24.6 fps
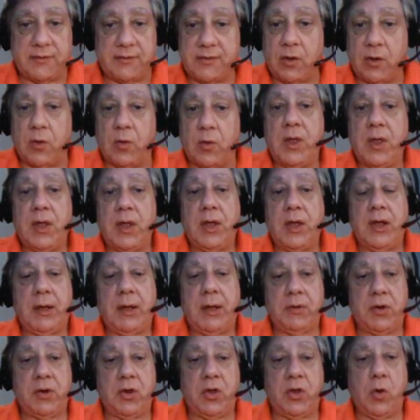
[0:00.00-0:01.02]
So
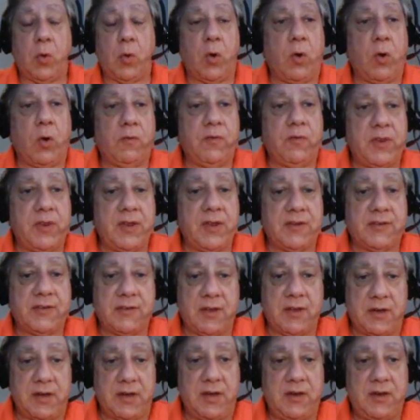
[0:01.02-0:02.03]
I'm going to go over
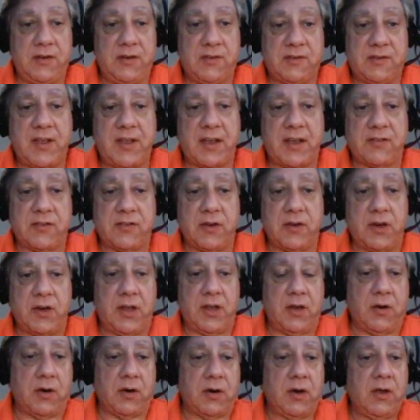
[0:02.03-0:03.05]
this on each section
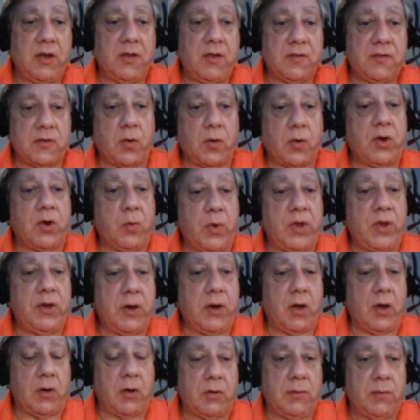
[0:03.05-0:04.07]
here so that we
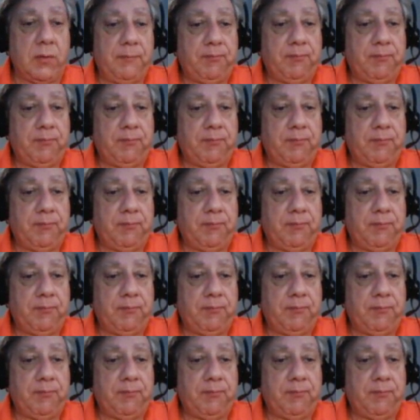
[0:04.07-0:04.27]
know.